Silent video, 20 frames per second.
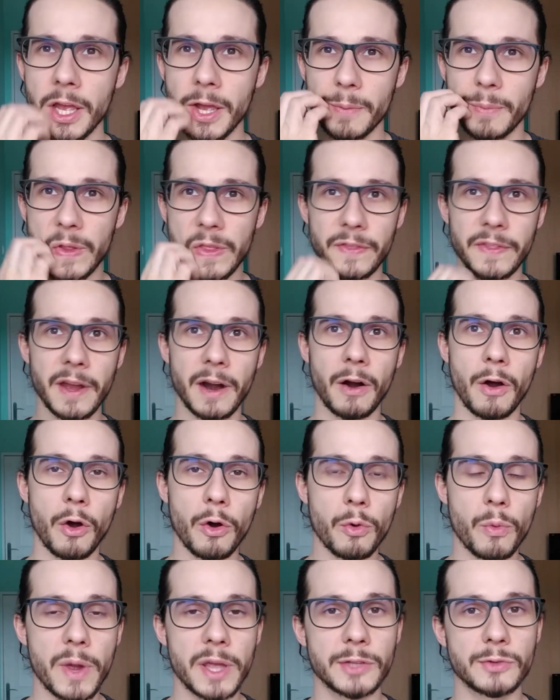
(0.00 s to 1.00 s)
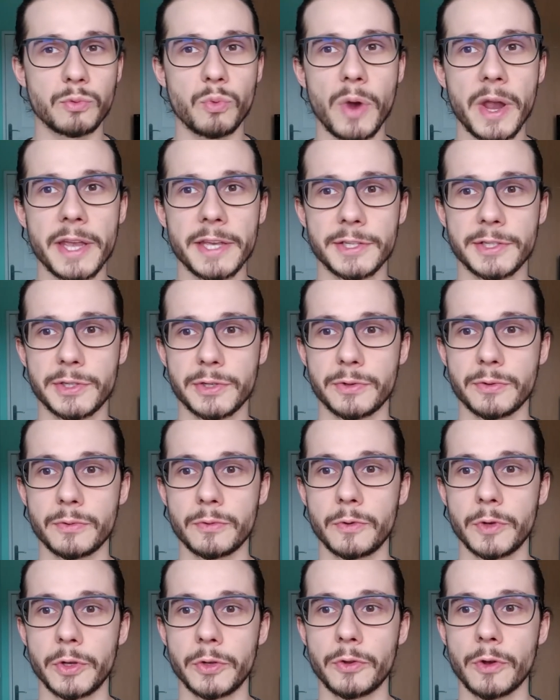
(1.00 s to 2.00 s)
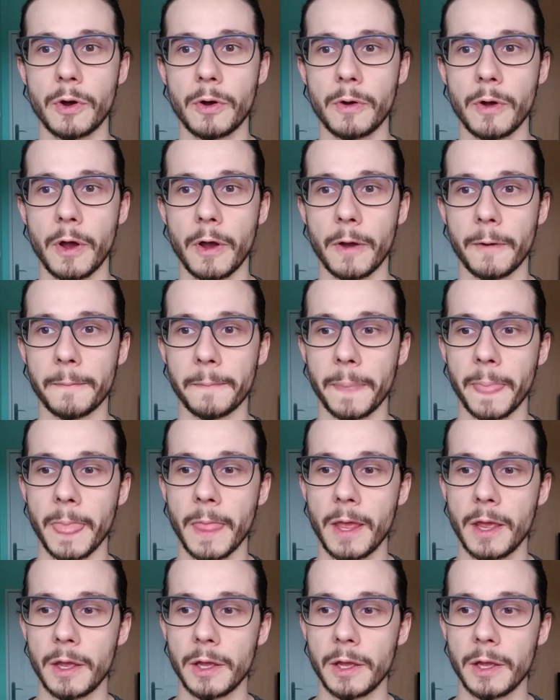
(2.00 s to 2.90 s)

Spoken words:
but there are always ways to, you know,